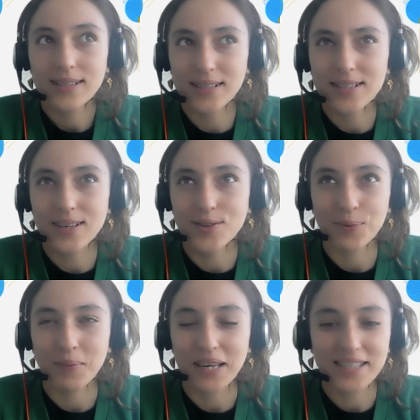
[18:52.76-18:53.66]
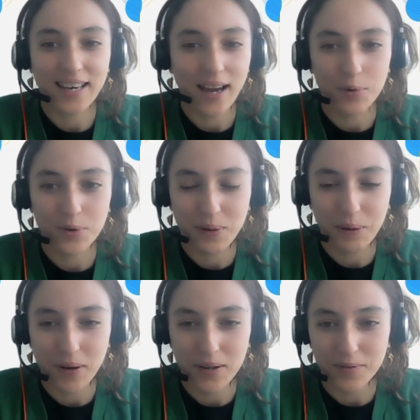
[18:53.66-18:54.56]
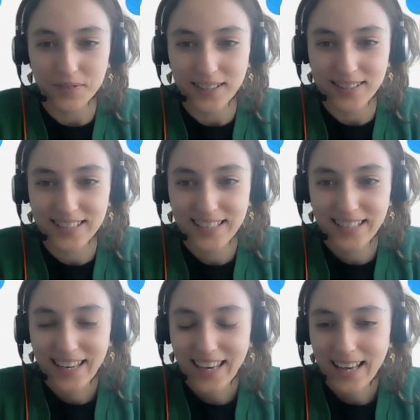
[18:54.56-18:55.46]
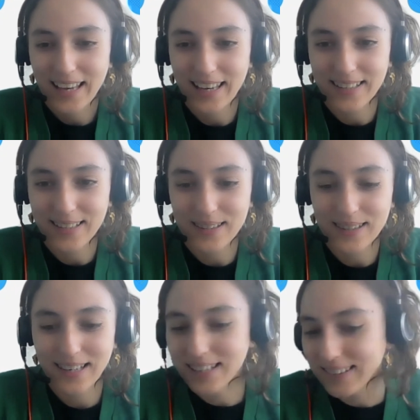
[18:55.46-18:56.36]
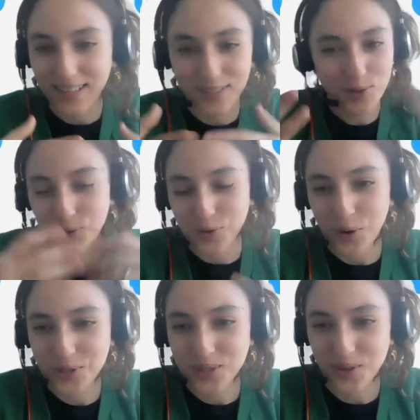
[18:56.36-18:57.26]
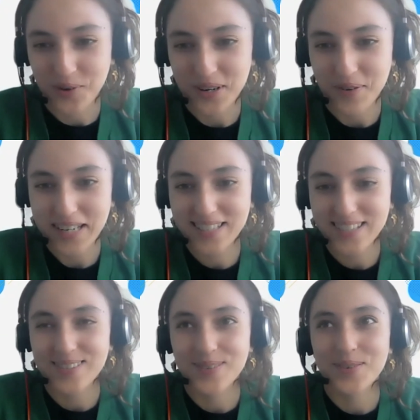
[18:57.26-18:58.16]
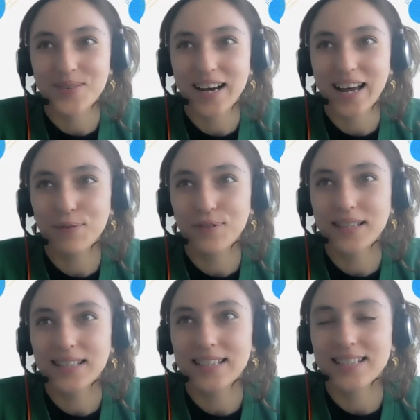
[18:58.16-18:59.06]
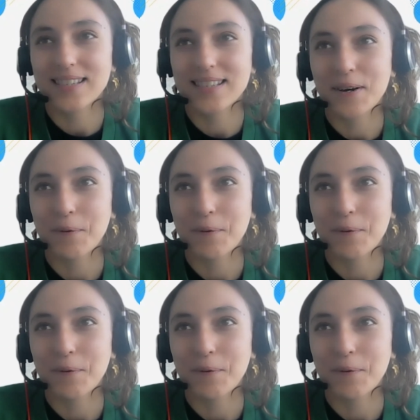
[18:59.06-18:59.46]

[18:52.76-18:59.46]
this sounds amazing. I want to be part of that. And then, you know, the whole story, right? So yes. I think it's